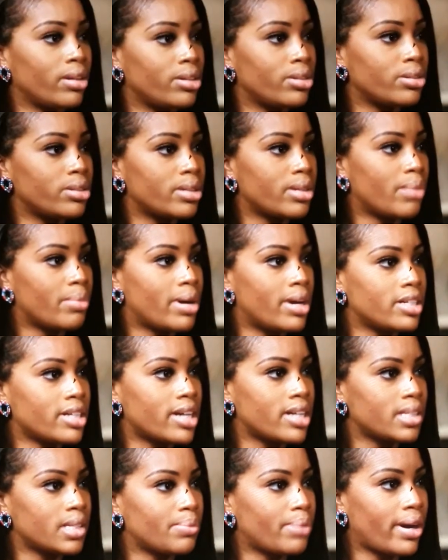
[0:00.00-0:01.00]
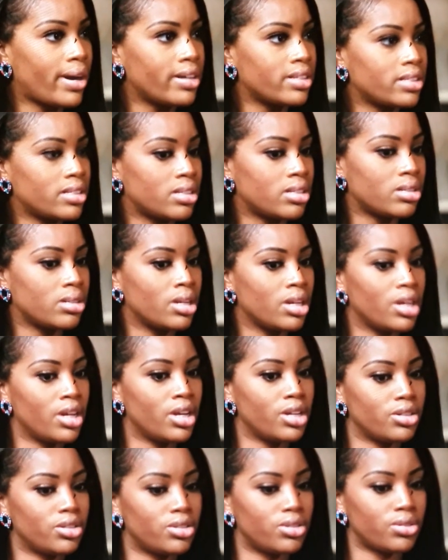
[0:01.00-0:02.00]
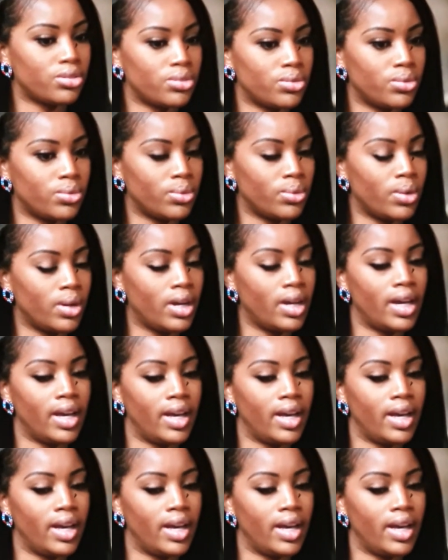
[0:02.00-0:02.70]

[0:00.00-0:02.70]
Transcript: only do so much as a person to